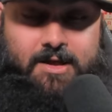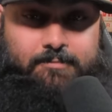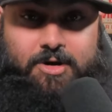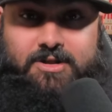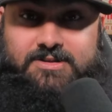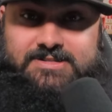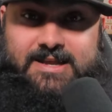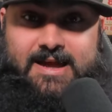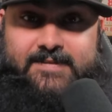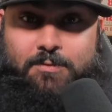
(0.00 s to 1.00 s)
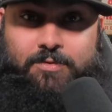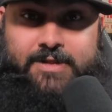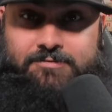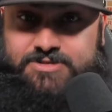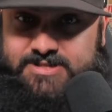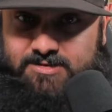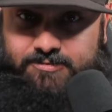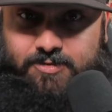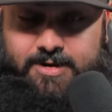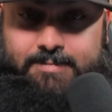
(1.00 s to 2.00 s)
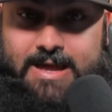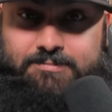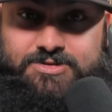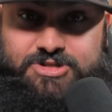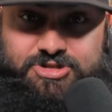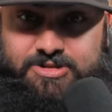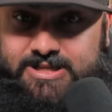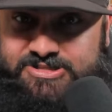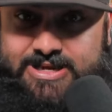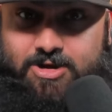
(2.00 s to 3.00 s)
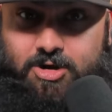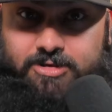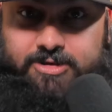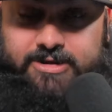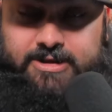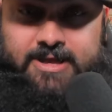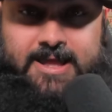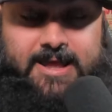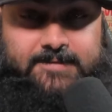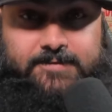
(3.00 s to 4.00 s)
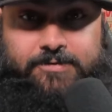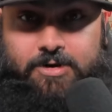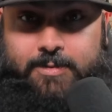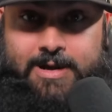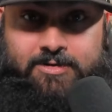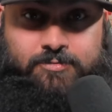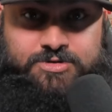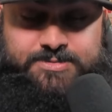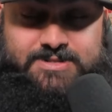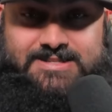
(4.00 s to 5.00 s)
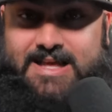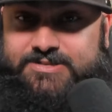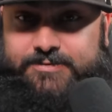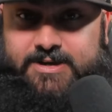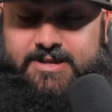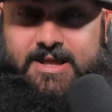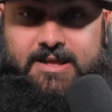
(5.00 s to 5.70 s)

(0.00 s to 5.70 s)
Parkin is a guy that will never settle for a bad position like Jake Collier did in the third round of Usman's last fight.